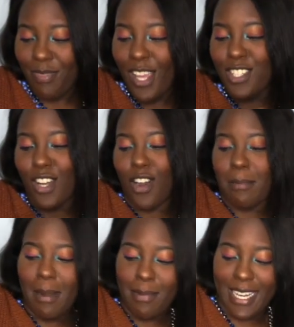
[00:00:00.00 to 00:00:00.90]
So on
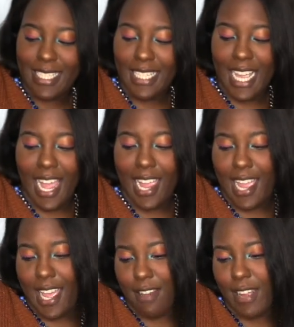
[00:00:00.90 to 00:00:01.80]
my bracelet I
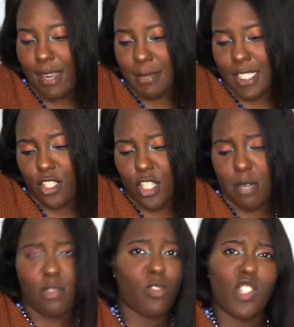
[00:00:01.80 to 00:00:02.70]
have how many
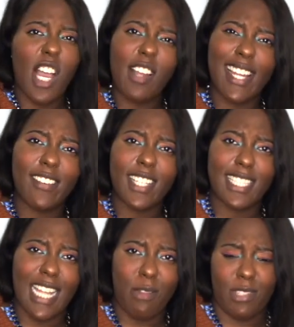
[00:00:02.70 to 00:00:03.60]
charms? Was y'all counting?
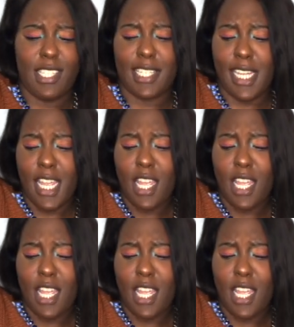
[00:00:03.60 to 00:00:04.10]
Because I wasn't.